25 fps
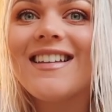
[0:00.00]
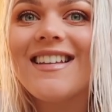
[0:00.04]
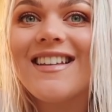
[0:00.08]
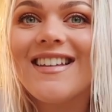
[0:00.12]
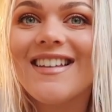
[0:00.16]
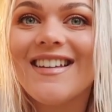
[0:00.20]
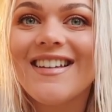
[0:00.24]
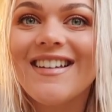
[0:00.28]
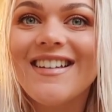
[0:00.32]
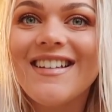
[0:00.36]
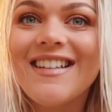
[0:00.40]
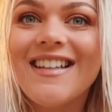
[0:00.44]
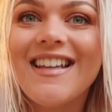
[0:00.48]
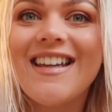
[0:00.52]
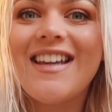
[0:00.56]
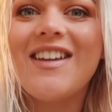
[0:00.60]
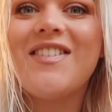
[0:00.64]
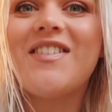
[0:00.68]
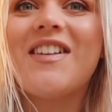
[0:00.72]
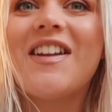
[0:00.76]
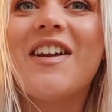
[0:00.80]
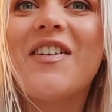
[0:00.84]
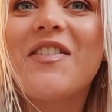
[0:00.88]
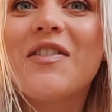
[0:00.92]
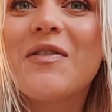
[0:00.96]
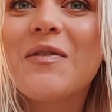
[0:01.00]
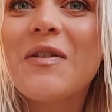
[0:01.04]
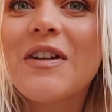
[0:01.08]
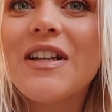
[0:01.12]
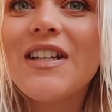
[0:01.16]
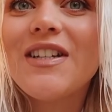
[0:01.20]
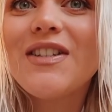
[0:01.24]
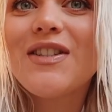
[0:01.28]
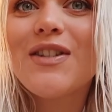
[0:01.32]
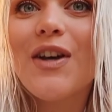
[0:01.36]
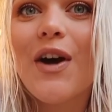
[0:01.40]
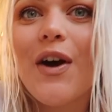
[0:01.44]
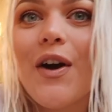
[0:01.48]
Good evening
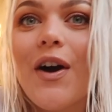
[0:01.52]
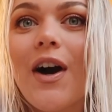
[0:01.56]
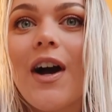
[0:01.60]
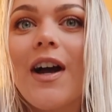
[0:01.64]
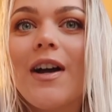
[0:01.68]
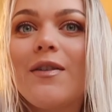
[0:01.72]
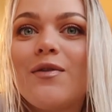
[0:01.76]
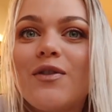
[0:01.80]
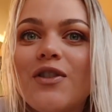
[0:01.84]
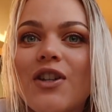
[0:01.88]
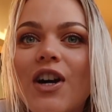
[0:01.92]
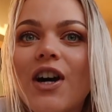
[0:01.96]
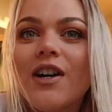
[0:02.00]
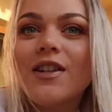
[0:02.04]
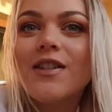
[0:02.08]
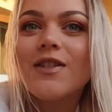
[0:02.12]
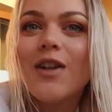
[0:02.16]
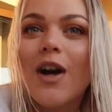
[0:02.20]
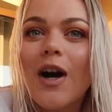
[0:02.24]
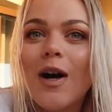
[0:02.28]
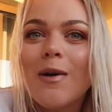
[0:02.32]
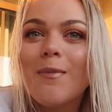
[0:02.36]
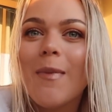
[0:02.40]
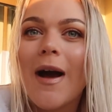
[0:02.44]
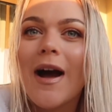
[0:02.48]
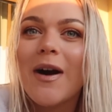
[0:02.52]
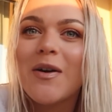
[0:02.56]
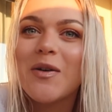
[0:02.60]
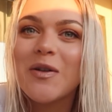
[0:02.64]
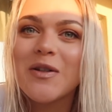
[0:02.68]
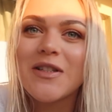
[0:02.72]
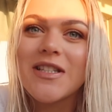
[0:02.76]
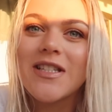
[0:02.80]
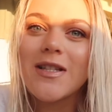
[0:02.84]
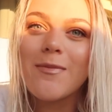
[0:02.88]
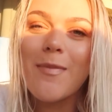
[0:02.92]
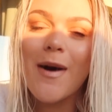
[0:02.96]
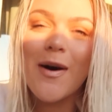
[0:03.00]
everybody, so I have just come out
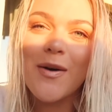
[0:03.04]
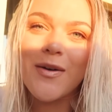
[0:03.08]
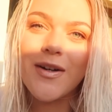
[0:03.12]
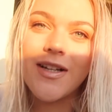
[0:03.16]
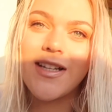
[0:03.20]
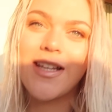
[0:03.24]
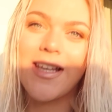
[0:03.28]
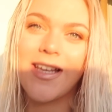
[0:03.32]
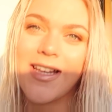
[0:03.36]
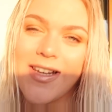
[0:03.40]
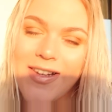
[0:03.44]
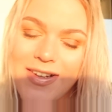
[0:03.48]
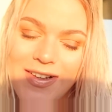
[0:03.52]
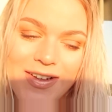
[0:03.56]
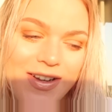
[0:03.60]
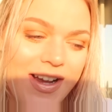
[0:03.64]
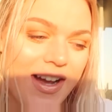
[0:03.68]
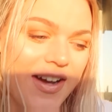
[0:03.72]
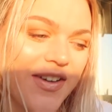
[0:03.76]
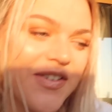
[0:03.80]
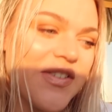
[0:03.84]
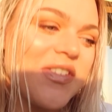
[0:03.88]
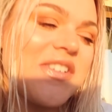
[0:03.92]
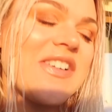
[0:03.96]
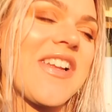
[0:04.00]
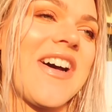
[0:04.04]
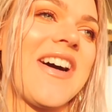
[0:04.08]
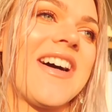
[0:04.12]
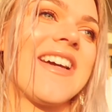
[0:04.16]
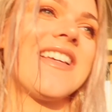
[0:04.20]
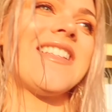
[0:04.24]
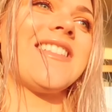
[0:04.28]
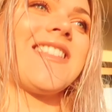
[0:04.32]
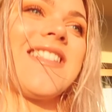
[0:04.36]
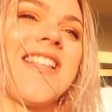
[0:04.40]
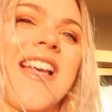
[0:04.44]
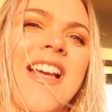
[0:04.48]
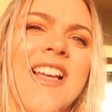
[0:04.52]
onto the balcony and look how
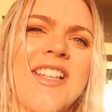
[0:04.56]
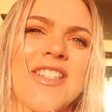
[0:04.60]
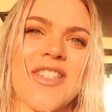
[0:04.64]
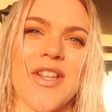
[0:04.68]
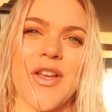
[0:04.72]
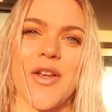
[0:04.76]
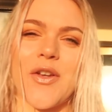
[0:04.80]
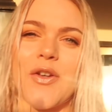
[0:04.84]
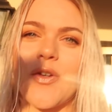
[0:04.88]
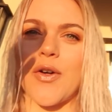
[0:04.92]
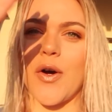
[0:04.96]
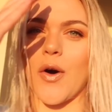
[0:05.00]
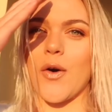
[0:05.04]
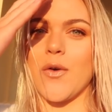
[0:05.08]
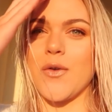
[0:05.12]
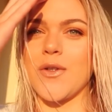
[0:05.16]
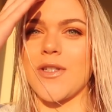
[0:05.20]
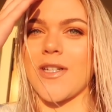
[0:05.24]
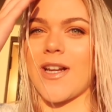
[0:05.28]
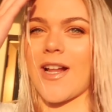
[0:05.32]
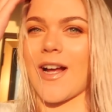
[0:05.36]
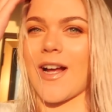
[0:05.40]
nice, it's like golden